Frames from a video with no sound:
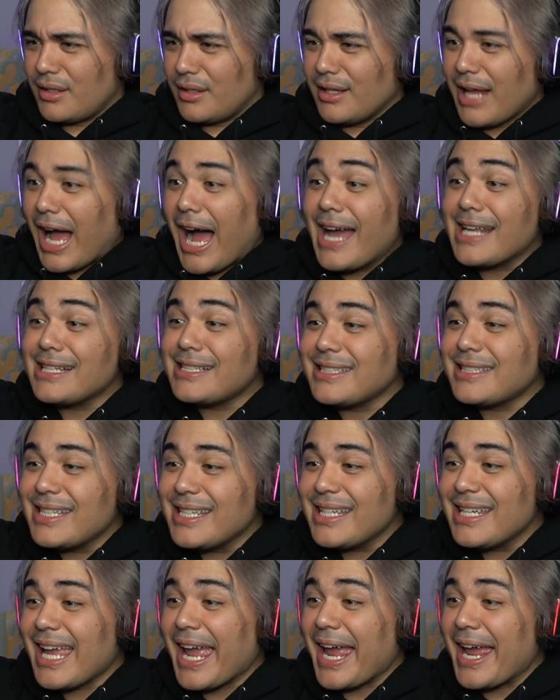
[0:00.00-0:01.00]

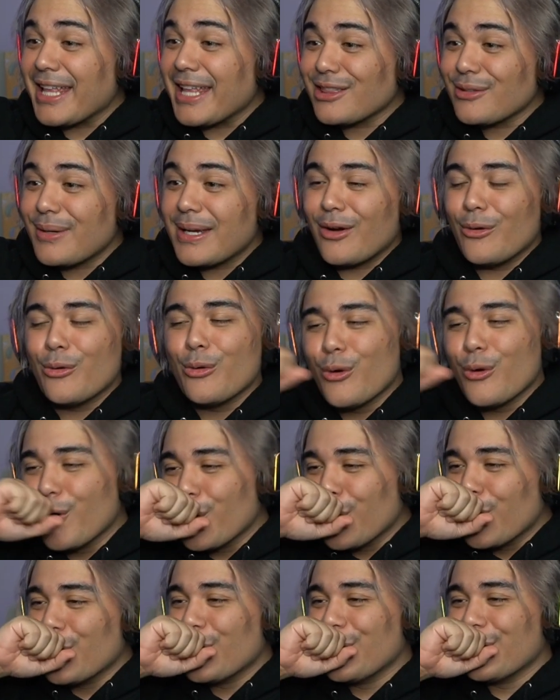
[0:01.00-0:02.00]
Ice-T and Threat.
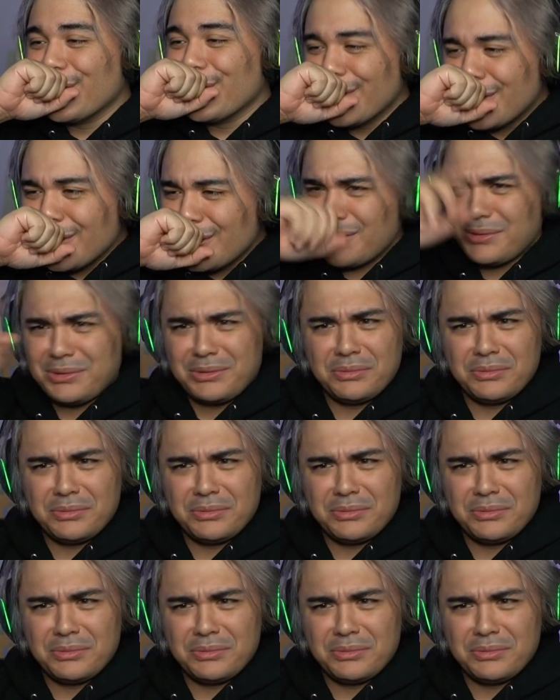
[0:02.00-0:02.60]
Ooh. Stop.